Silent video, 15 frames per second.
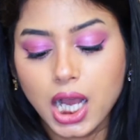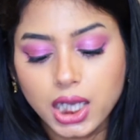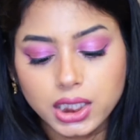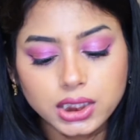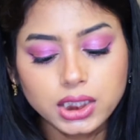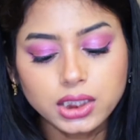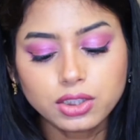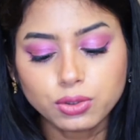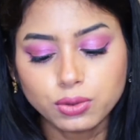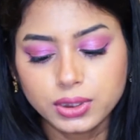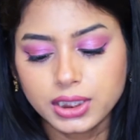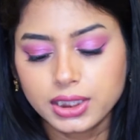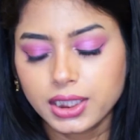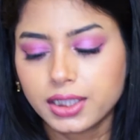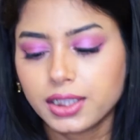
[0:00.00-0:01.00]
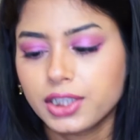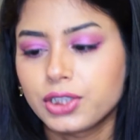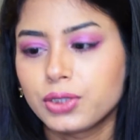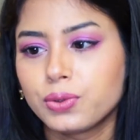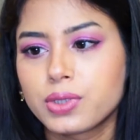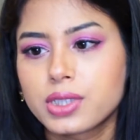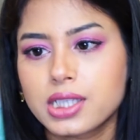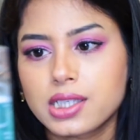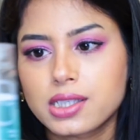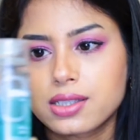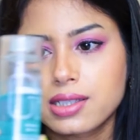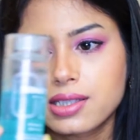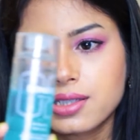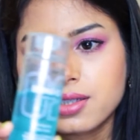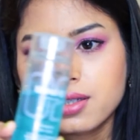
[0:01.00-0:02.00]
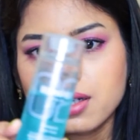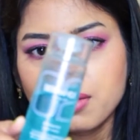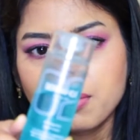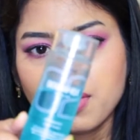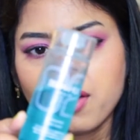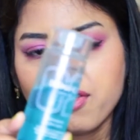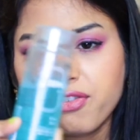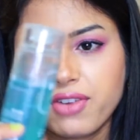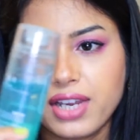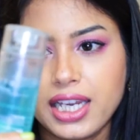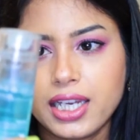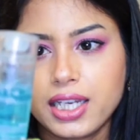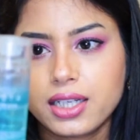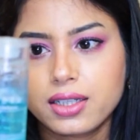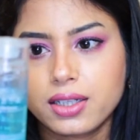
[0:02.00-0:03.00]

other toner that I use is this Dermafic